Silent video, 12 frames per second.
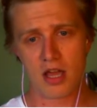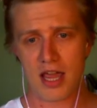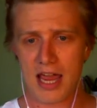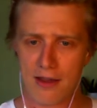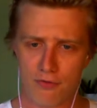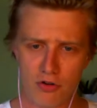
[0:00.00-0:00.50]

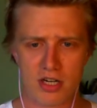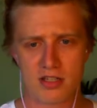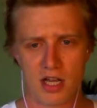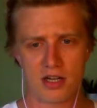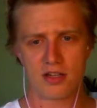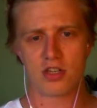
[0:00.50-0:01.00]
Every
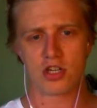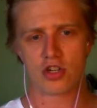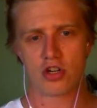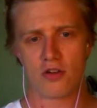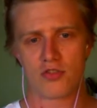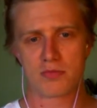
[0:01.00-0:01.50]
design decision
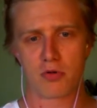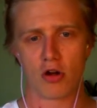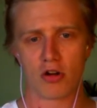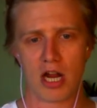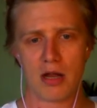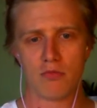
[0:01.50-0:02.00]
of this
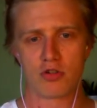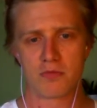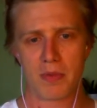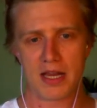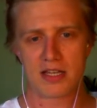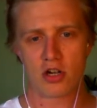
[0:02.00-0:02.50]
program was
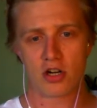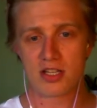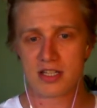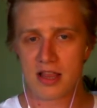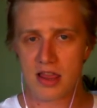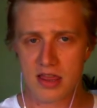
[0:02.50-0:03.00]
based on a
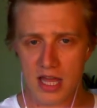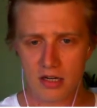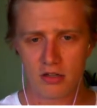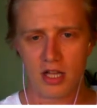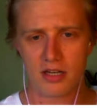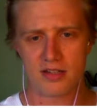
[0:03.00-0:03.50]

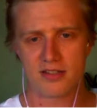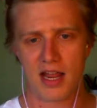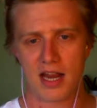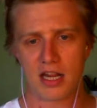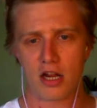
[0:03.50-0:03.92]
synthetical understanding